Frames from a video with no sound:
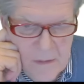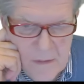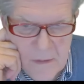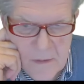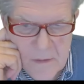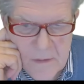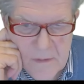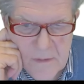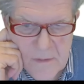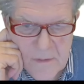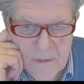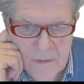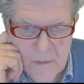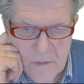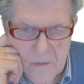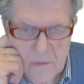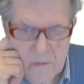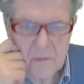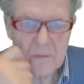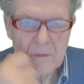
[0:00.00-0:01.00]

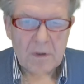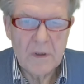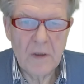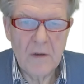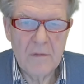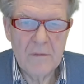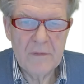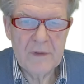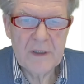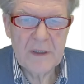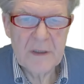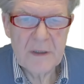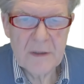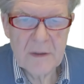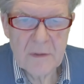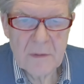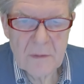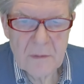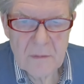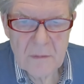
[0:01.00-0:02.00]
So now we can
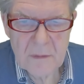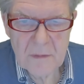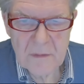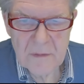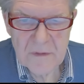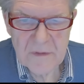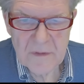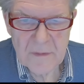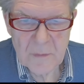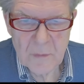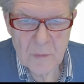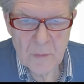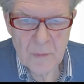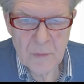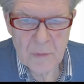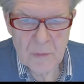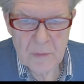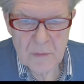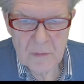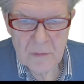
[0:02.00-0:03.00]
is an
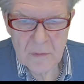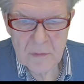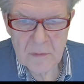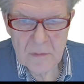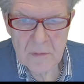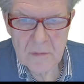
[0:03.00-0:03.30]
Ubuntu,